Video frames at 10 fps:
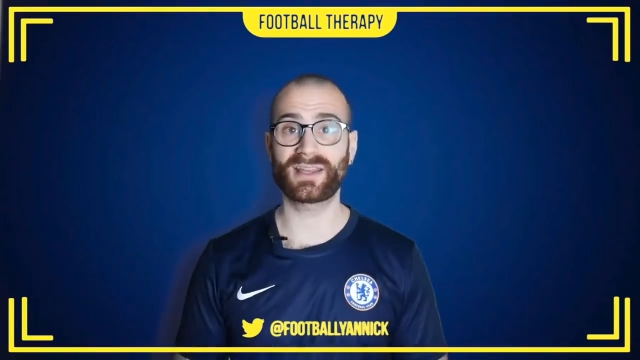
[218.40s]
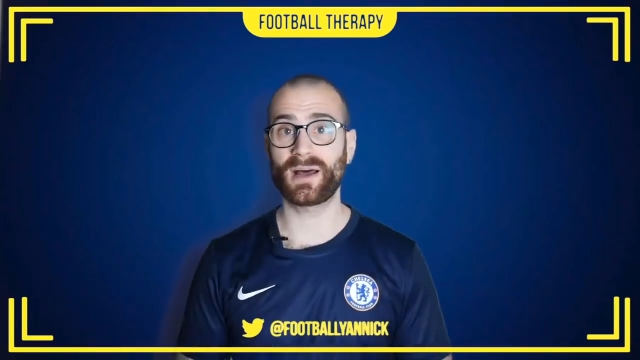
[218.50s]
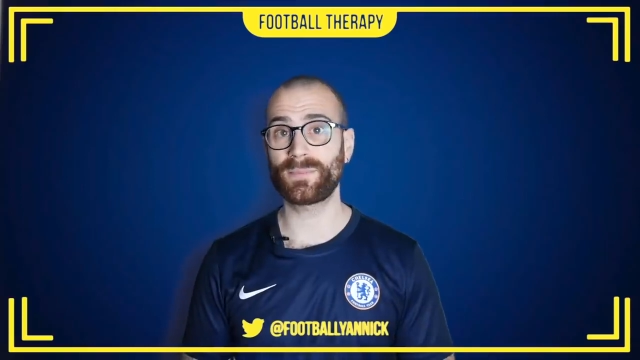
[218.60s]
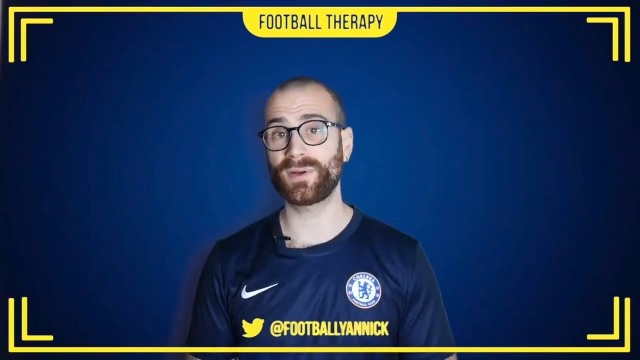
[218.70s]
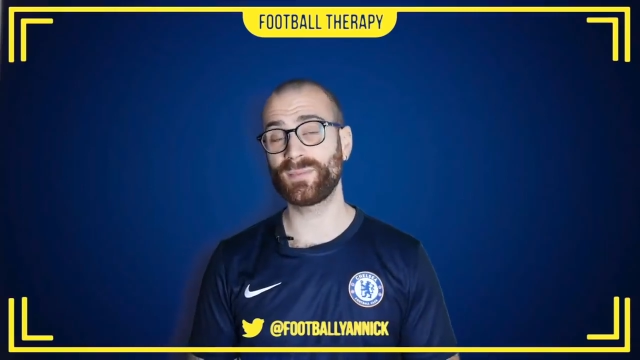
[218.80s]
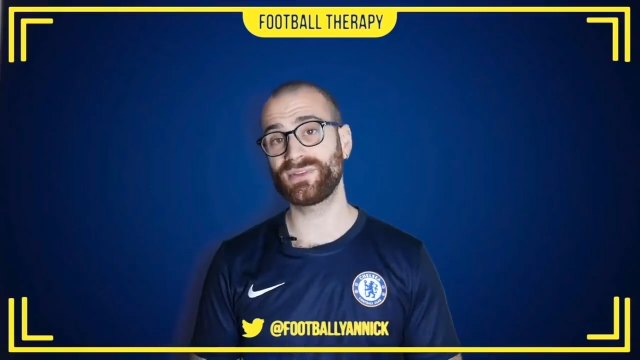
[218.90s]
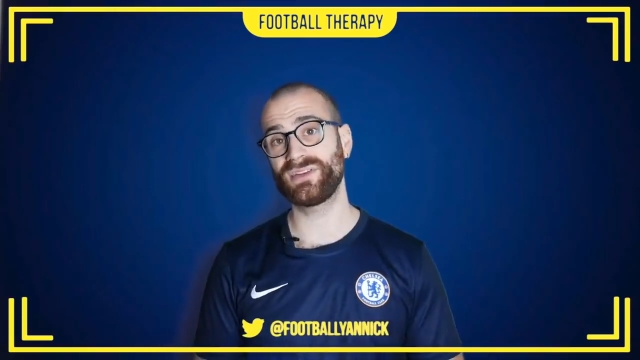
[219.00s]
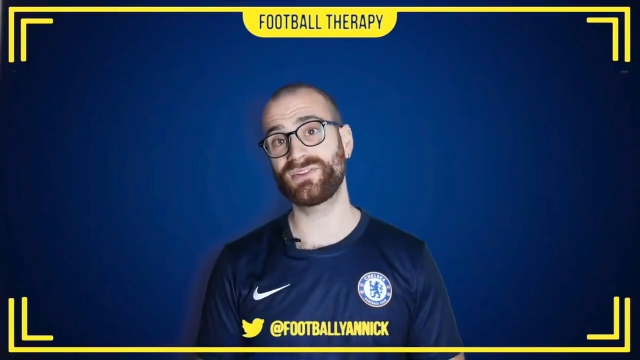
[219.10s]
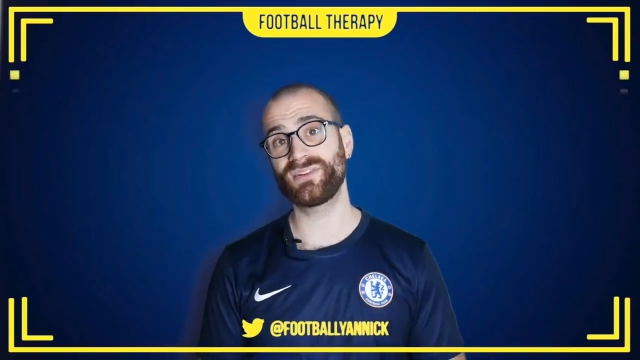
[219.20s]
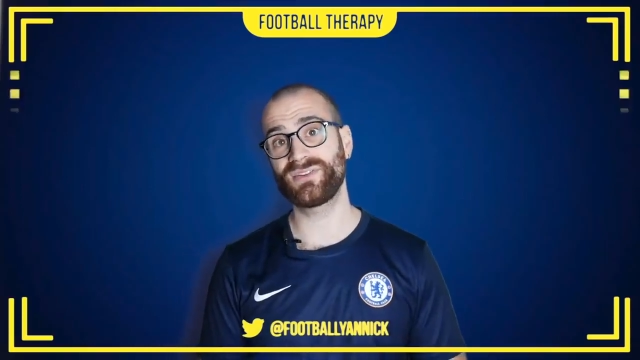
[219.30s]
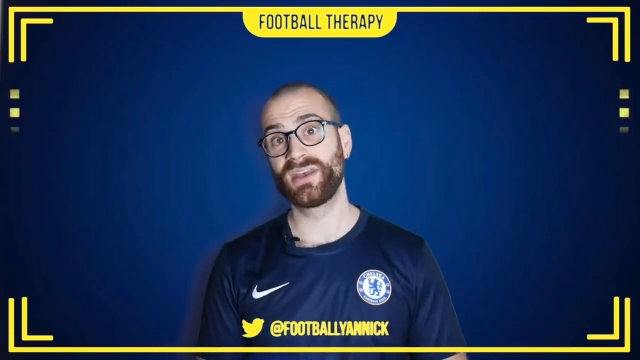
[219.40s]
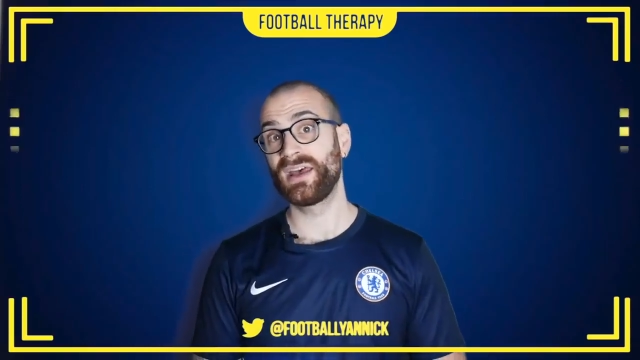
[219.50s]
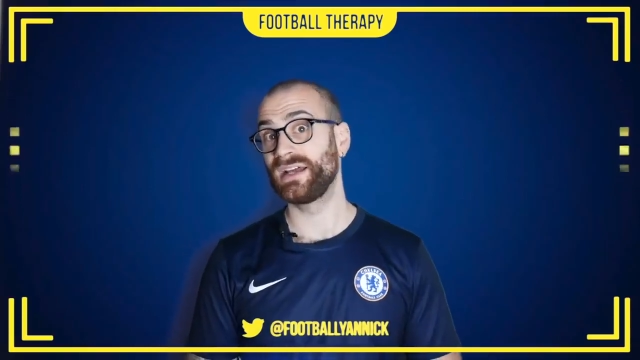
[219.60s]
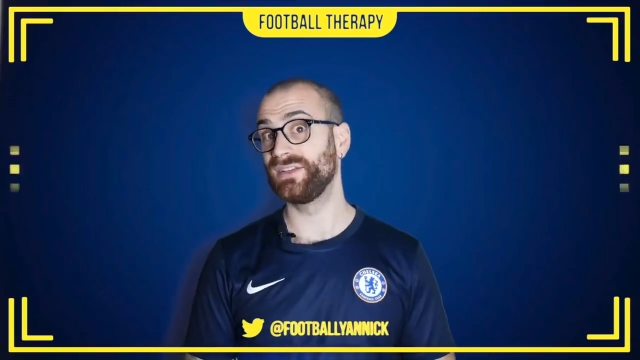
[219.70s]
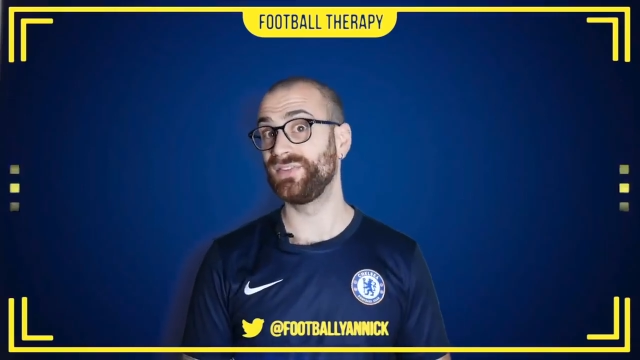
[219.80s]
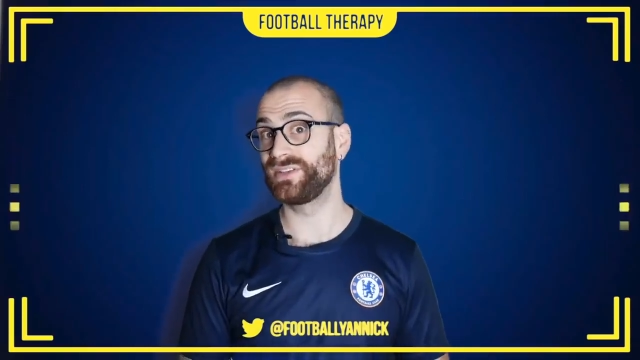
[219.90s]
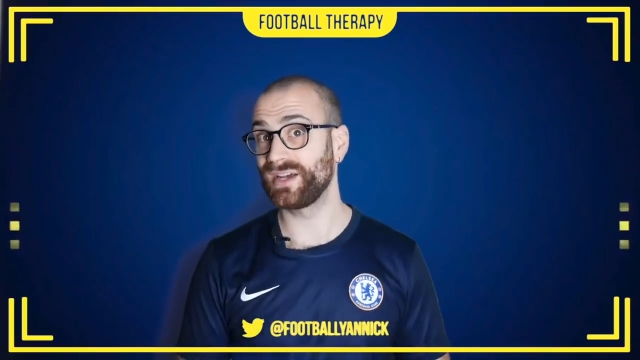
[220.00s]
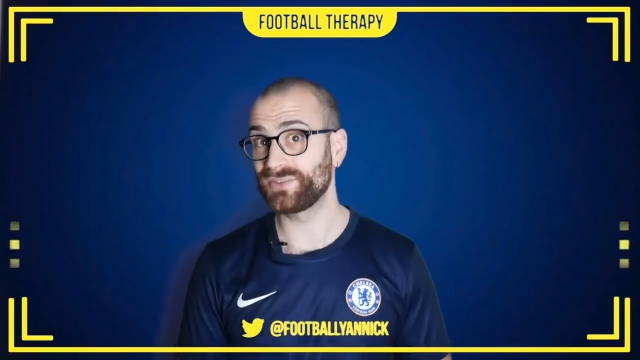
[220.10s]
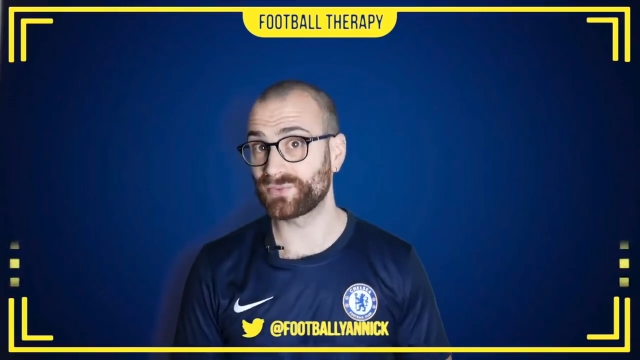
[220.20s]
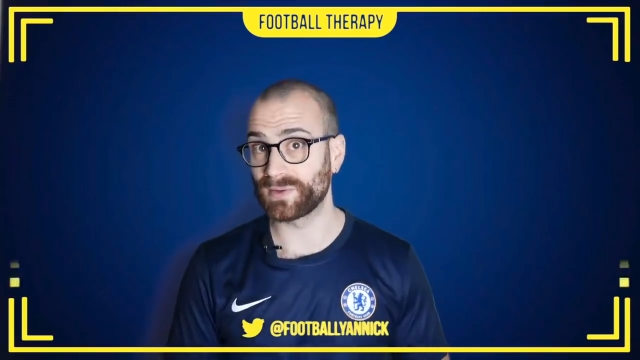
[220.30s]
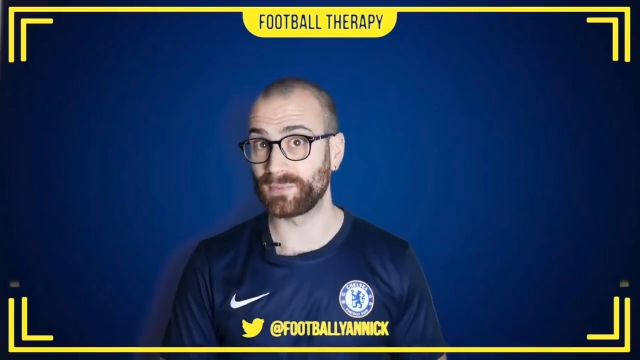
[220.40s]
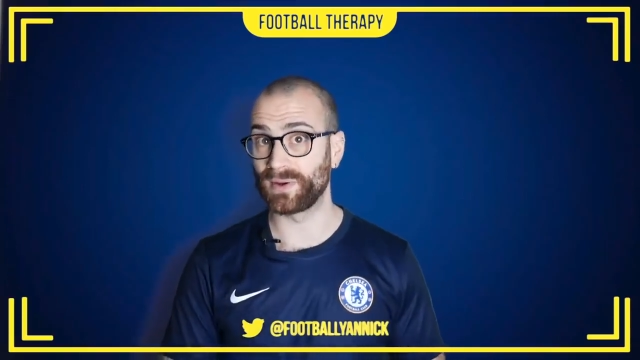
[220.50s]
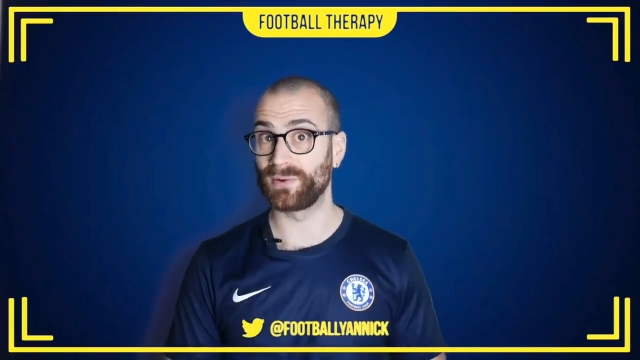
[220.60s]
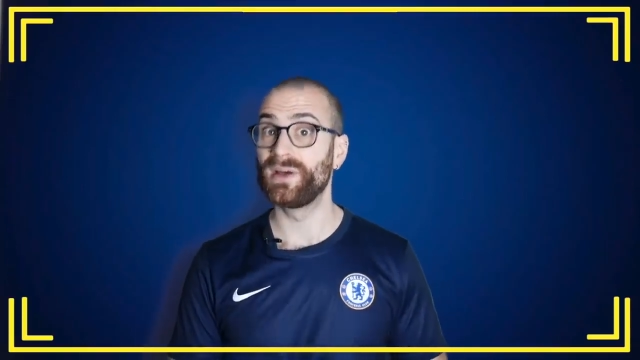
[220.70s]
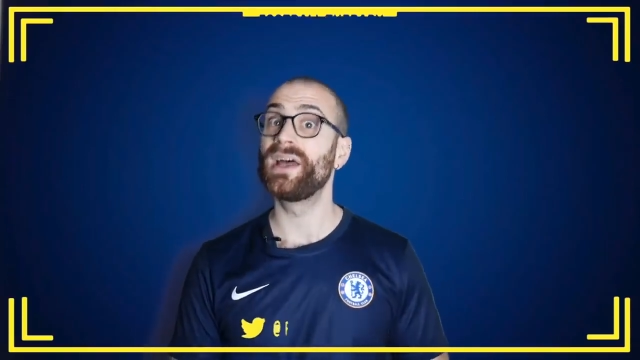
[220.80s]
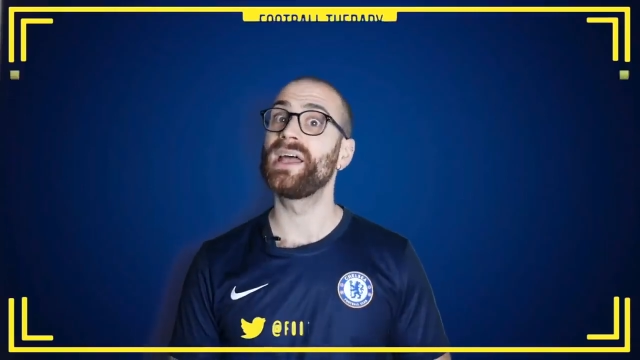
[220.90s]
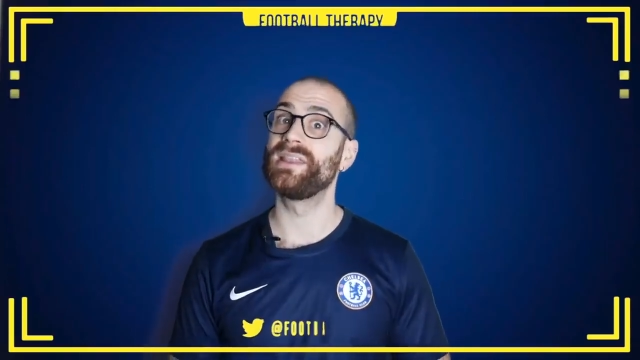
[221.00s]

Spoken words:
in cup competitions, and if he does really well,